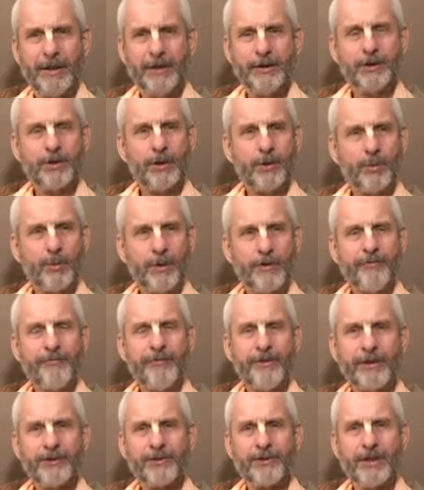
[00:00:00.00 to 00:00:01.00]
so that we're
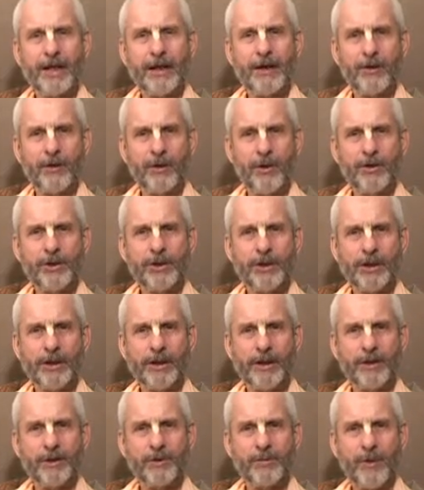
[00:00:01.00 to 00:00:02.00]
fit
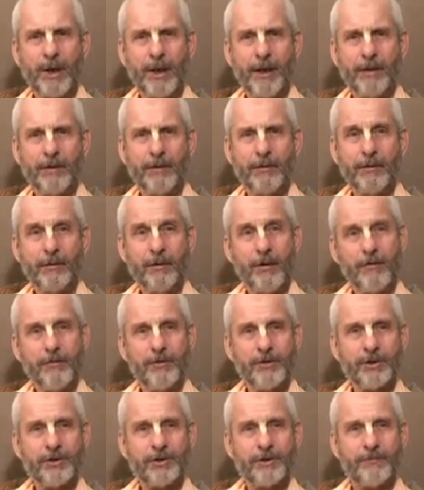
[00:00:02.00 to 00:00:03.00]
psychologically as well,
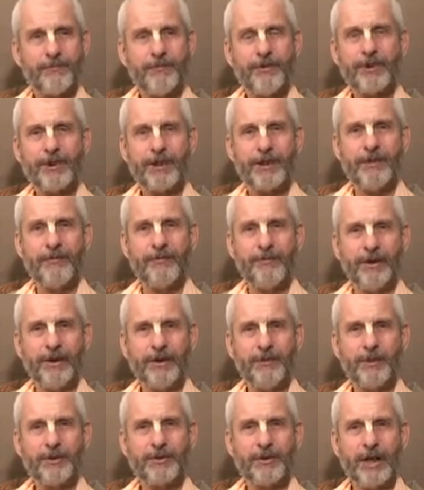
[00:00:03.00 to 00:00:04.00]
not just physically
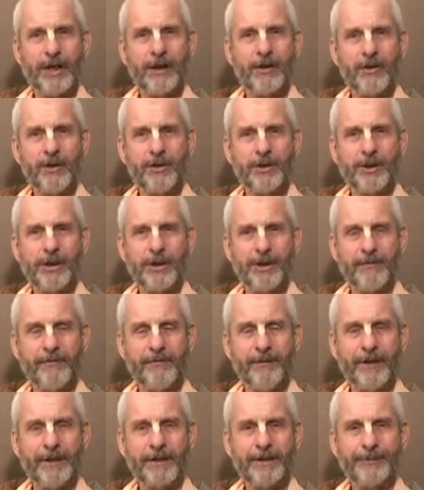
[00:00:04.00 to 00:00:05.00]
fit, but psychologically
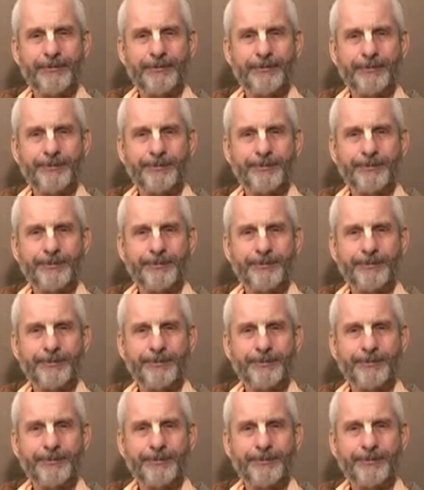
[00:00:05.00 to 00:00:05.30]
fit,